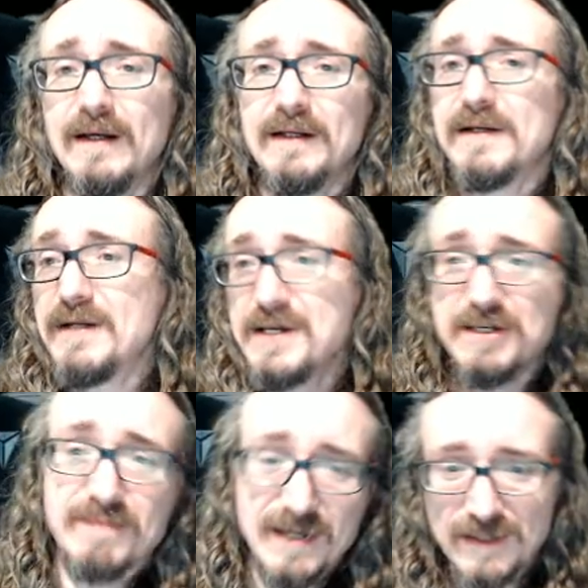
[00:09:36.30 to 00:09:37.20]

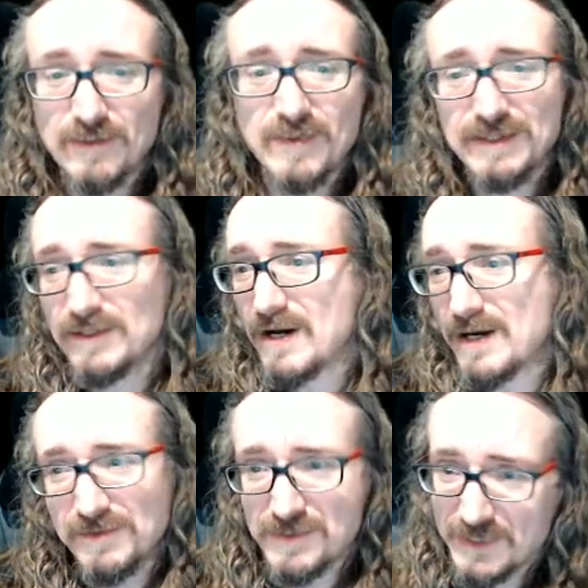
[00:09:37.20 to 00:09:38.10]
Doesn't matter what the
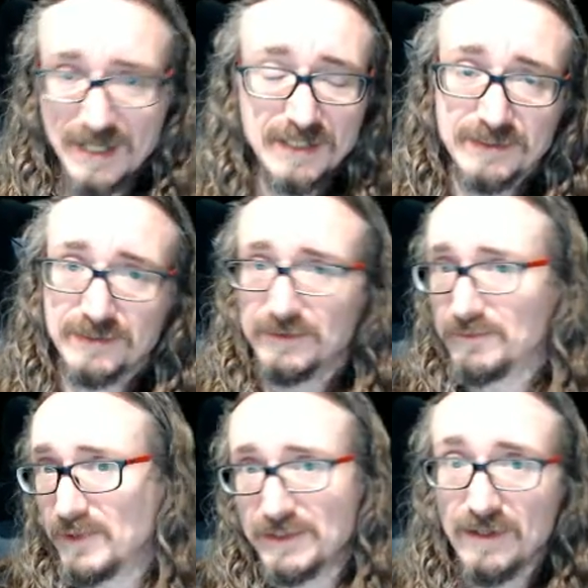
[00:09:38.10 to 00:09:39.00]
author says or
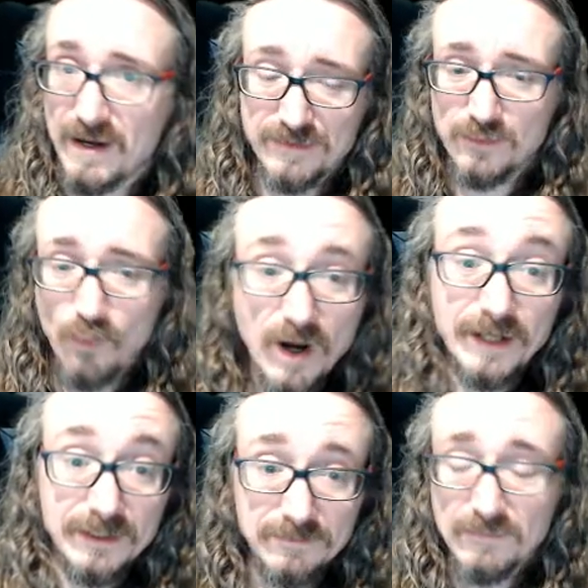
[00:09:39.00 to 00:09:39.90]
what the author
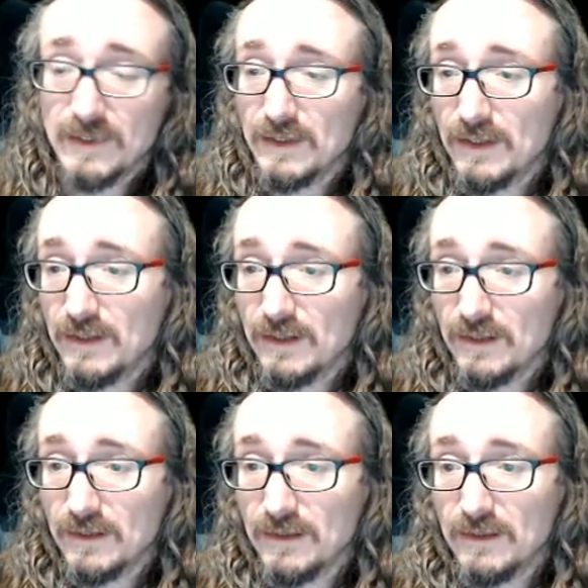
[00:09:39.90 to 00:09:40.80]
wanted.
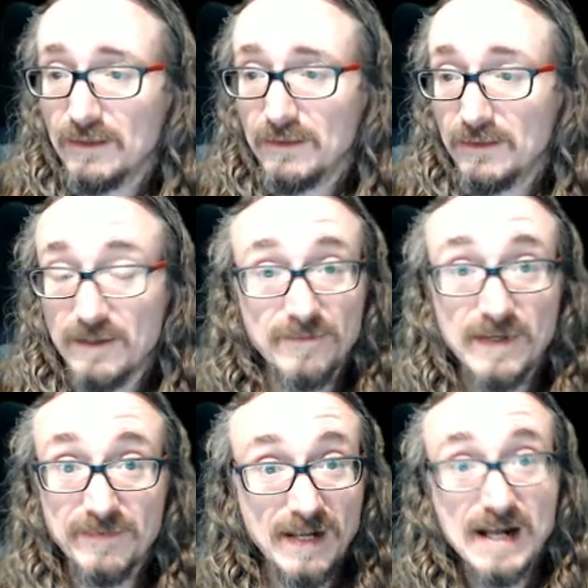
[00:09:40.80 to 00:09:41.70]
You know, if,
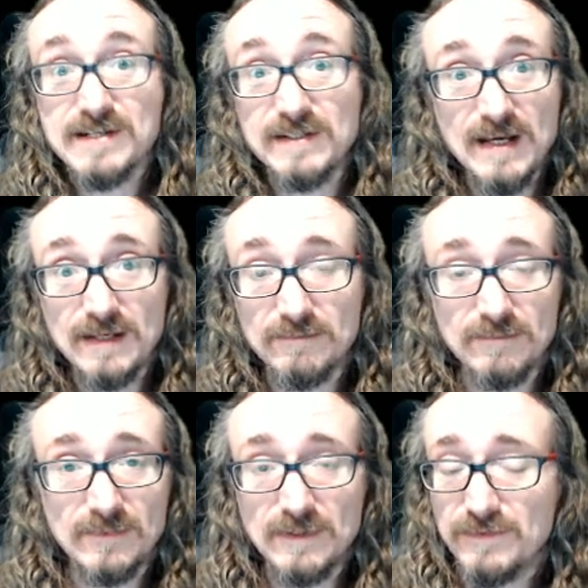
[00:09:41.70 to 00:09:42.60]
if it has that,
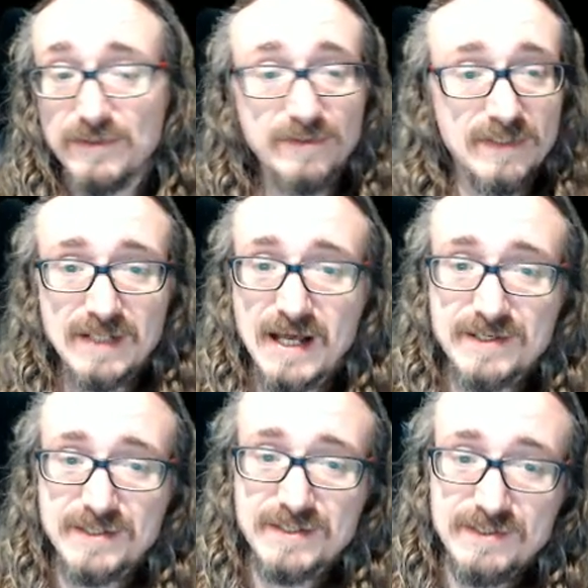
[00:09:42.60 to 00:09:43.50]
if you do the
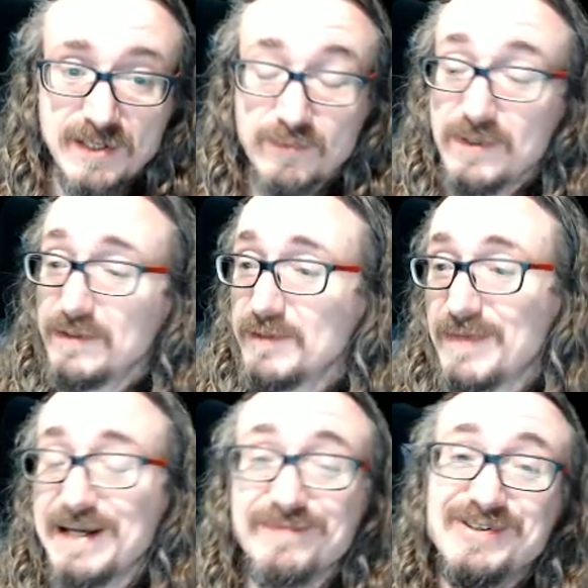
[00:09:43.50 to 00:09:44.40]
analysis and say, well, you
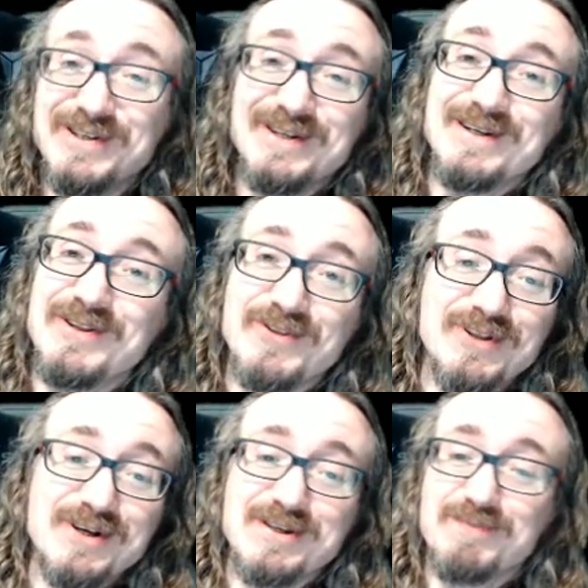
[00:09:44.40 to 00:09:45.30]
might have intended
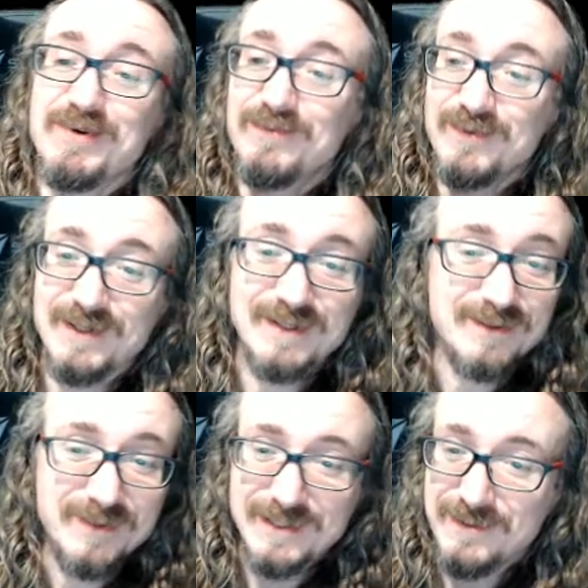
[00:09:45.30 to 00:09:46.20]
this, but really
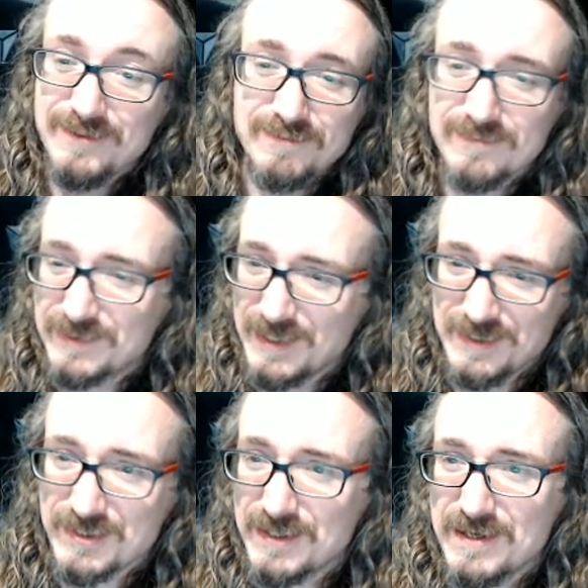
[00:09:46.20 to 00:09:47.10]
the way you set
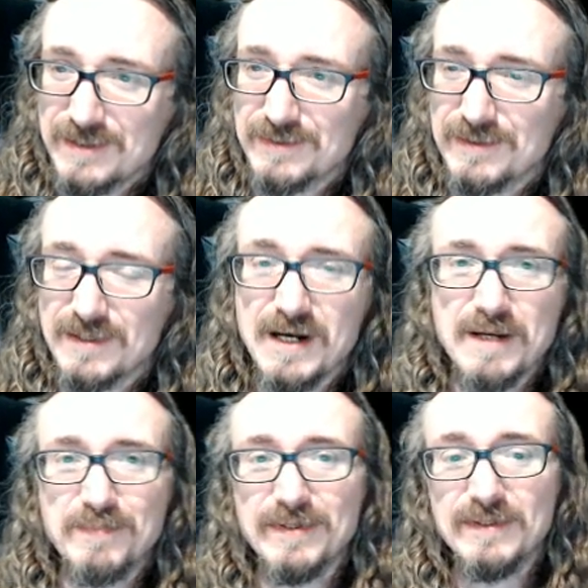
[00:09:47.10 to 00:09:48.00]
this character
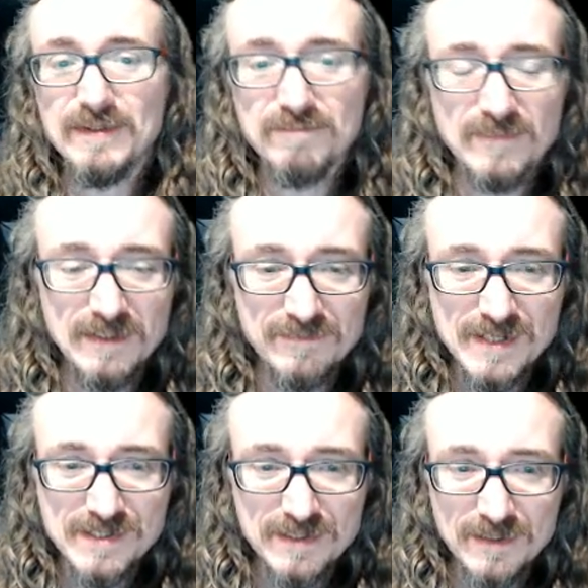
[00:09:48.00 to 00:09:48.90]
up and the
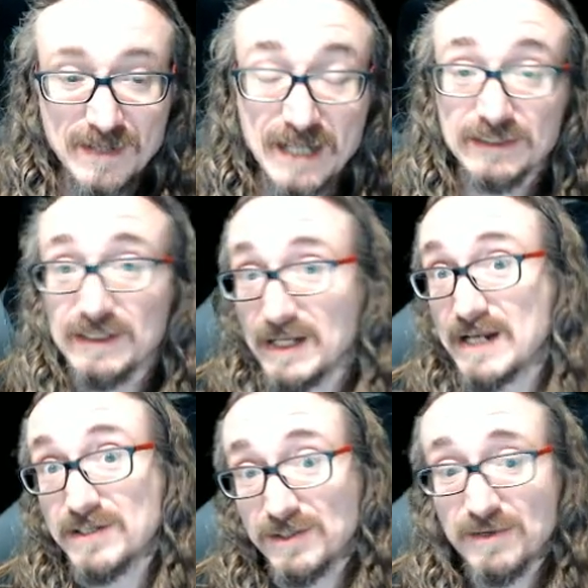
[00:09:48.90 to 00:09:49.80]
events here, actually, it
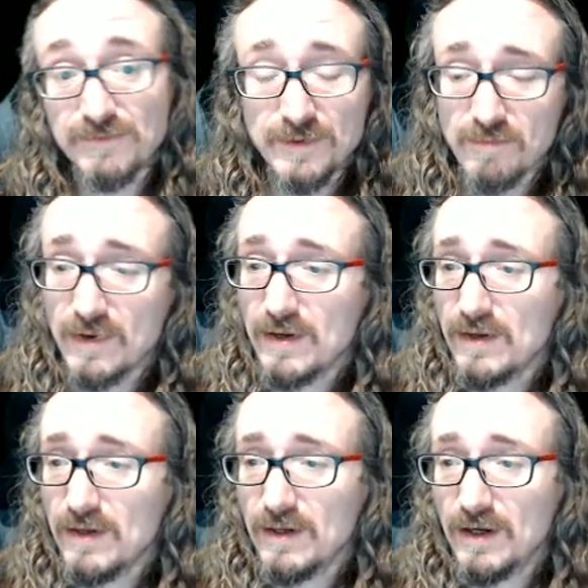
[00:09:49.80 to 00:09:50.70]
has a different
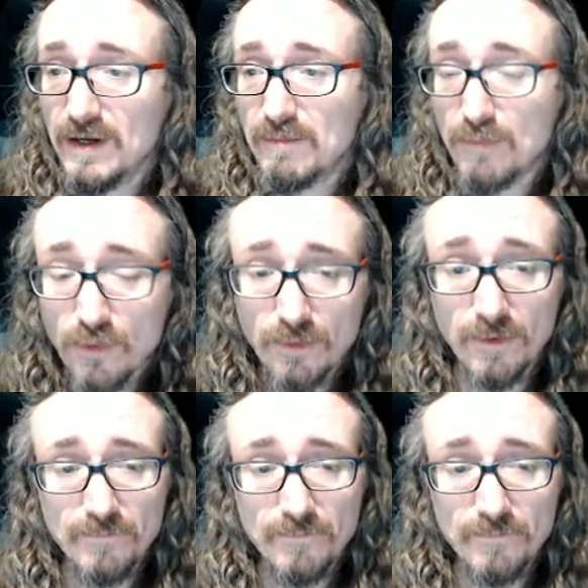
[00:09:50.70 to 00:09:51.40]
uh, moral